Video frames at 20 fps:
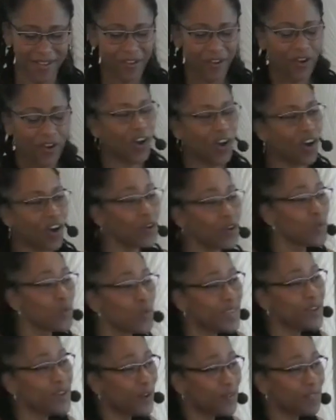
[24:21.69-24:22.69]
Are we
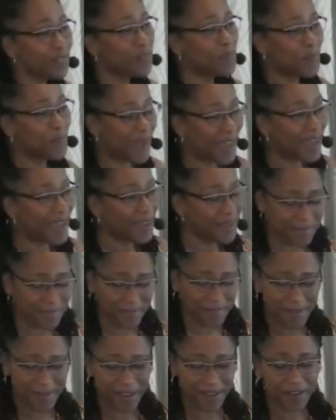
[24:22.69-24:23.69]
on the path
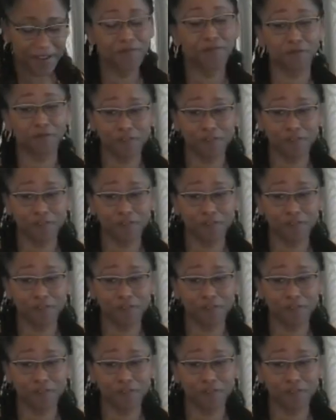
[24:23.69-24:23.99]
of free